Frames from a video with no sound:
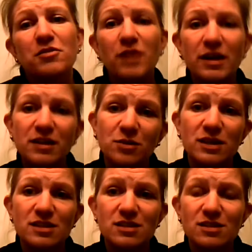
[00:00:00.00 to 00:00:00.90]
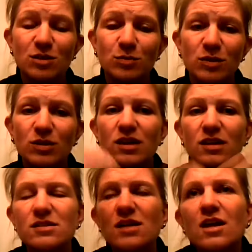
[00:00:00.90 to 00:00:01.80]
find other ways to still be with
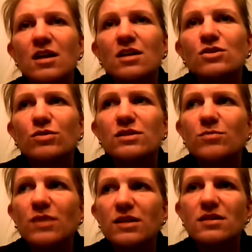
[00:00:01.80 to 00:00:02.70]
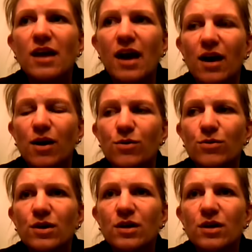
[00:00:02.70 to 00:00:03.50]
kids. So it's amazing how